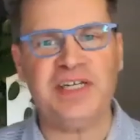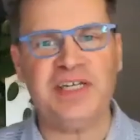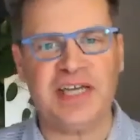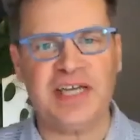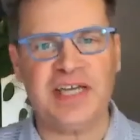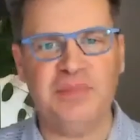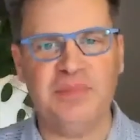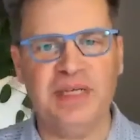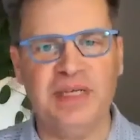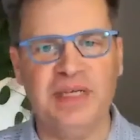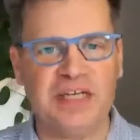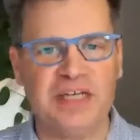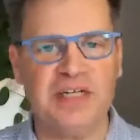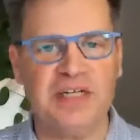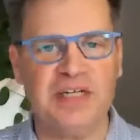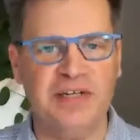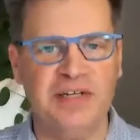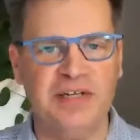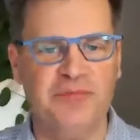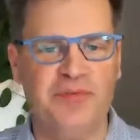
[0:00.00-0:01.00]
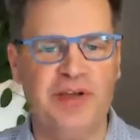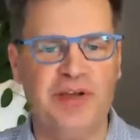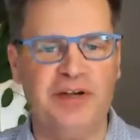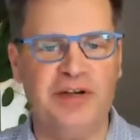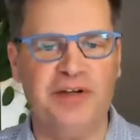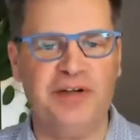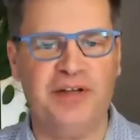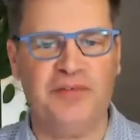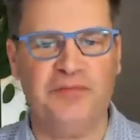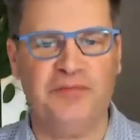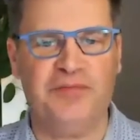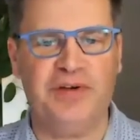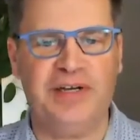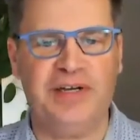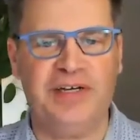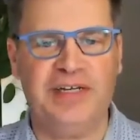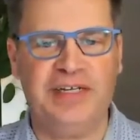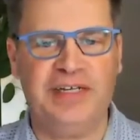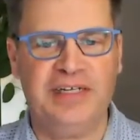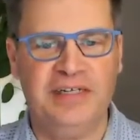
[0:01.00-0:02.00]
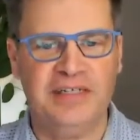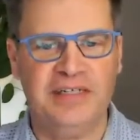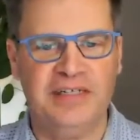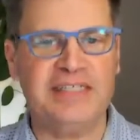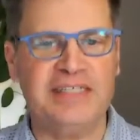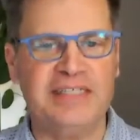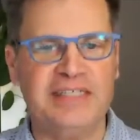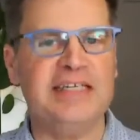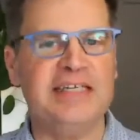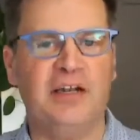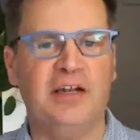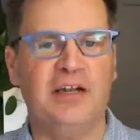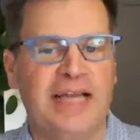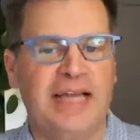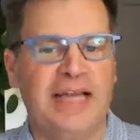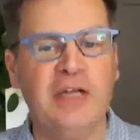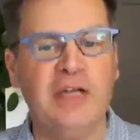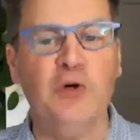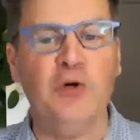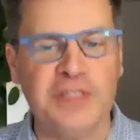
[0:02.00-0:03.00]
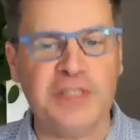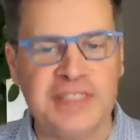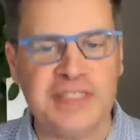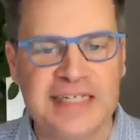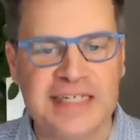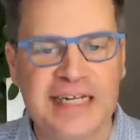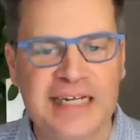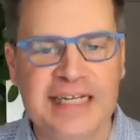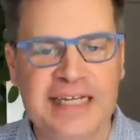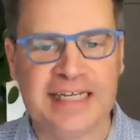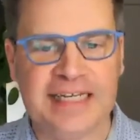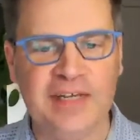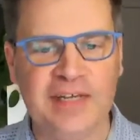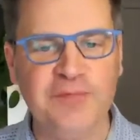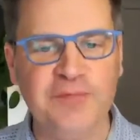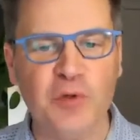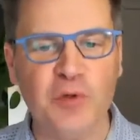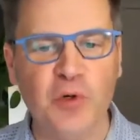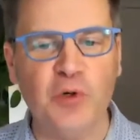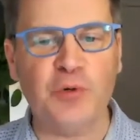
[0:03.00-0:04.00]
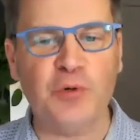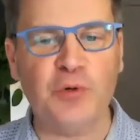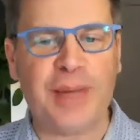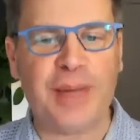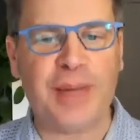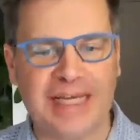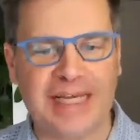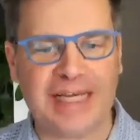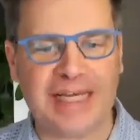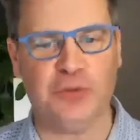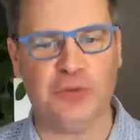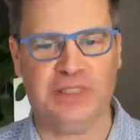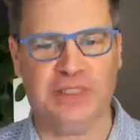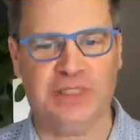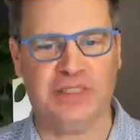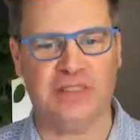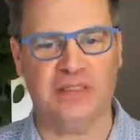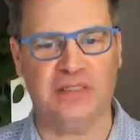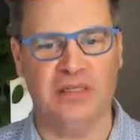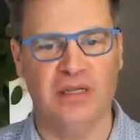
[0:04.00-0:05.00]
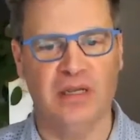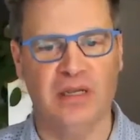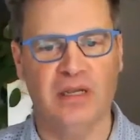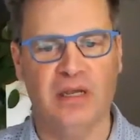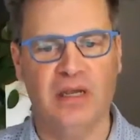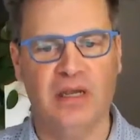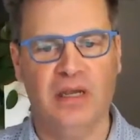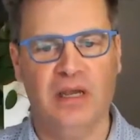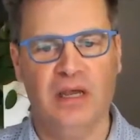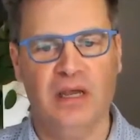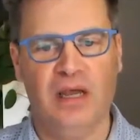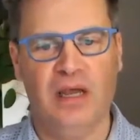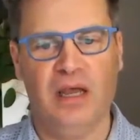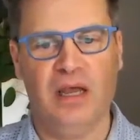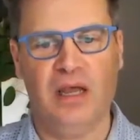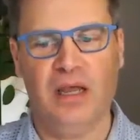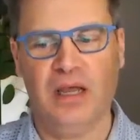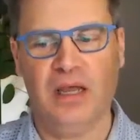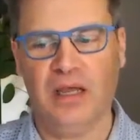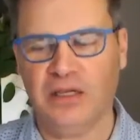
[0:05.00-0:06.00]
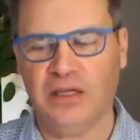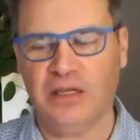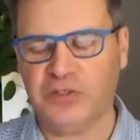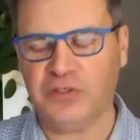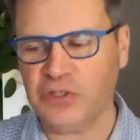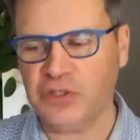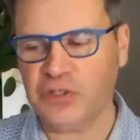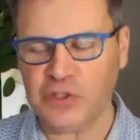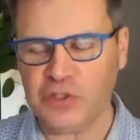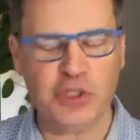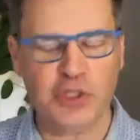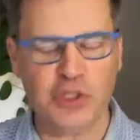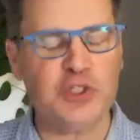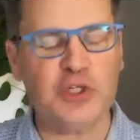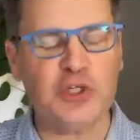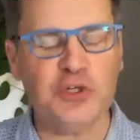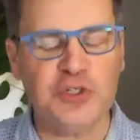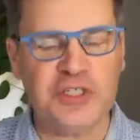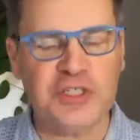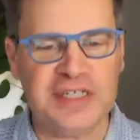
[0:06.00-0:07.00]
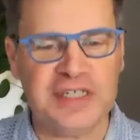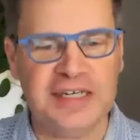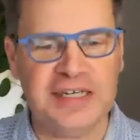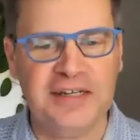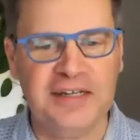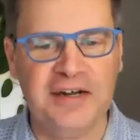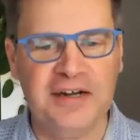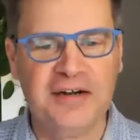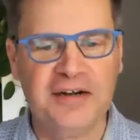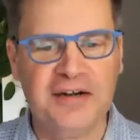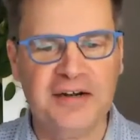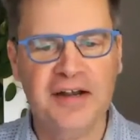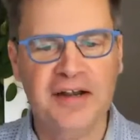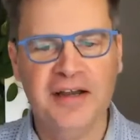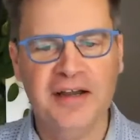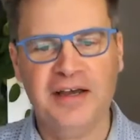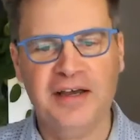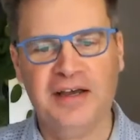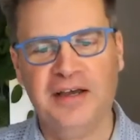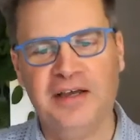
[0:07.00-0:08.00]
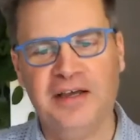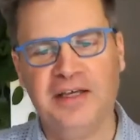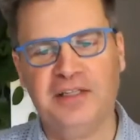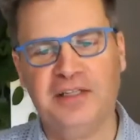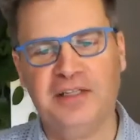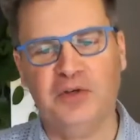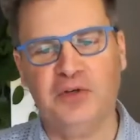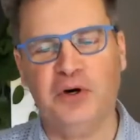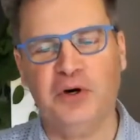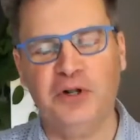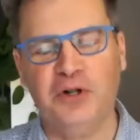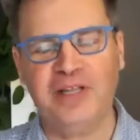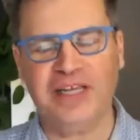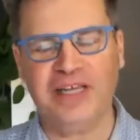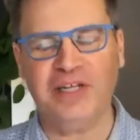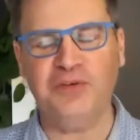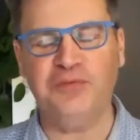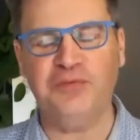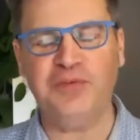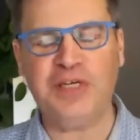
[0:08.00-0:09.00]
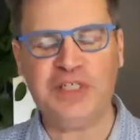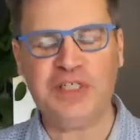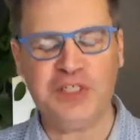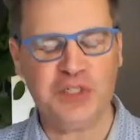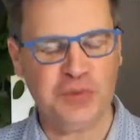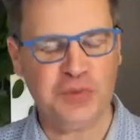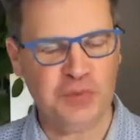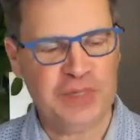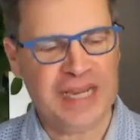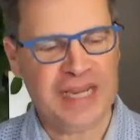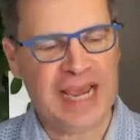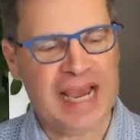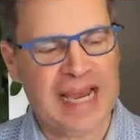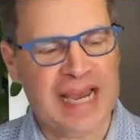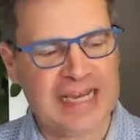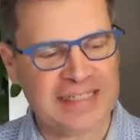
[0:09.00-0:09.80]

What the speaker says: be actually very, very, can look silly if you look back to it. Just consider the whole innovation we had